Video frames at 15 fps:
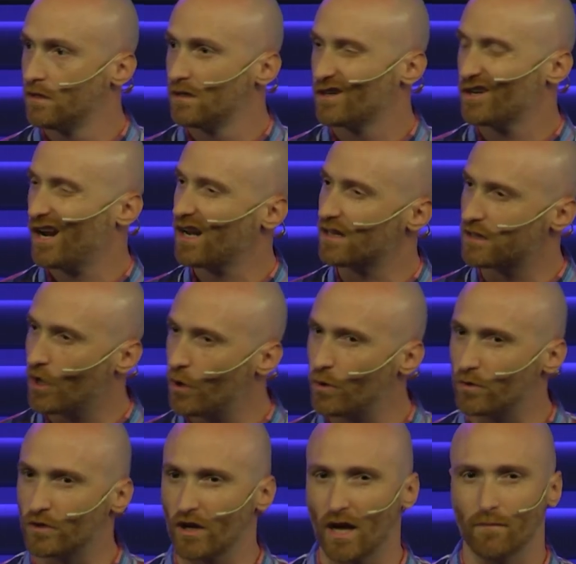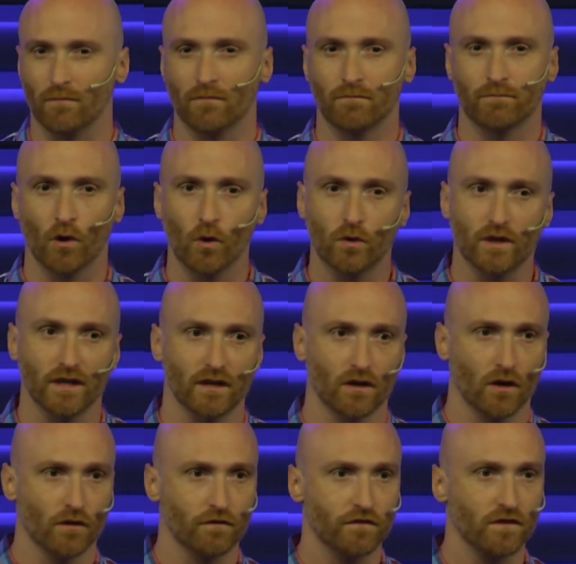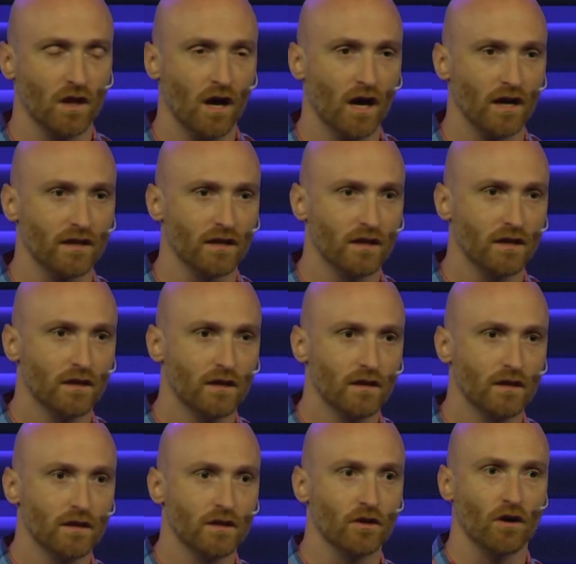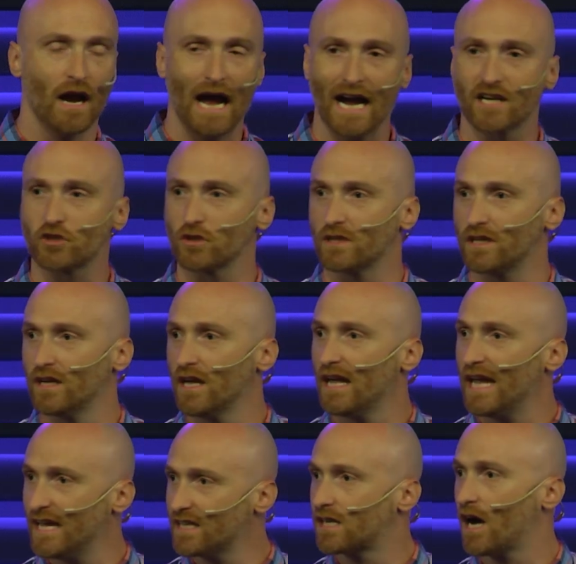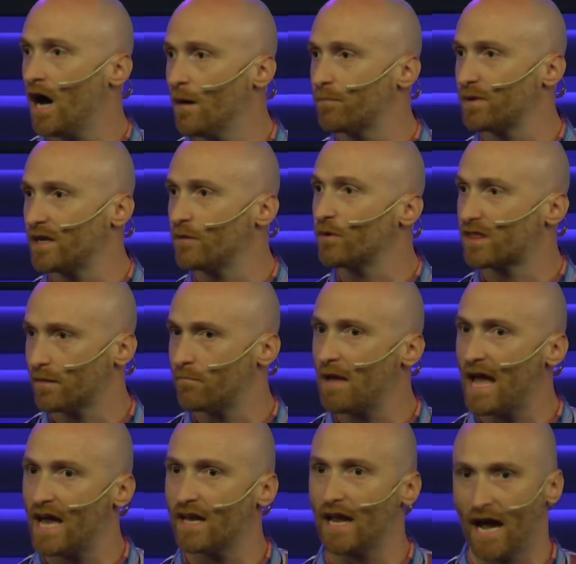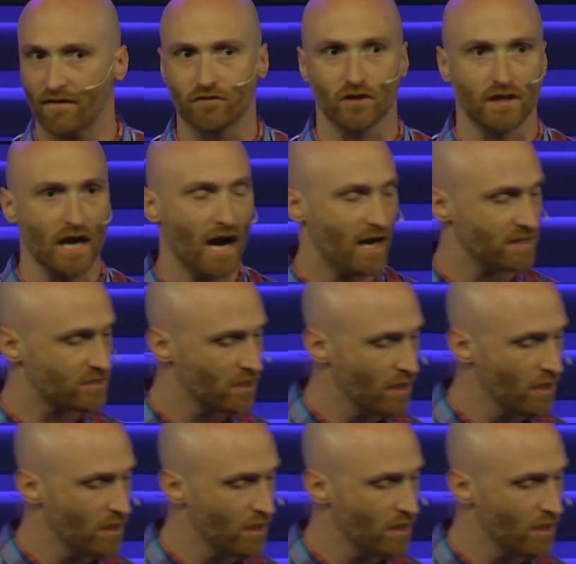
You're not alone. You're not broken or flawed. You're actually in company with a man after God's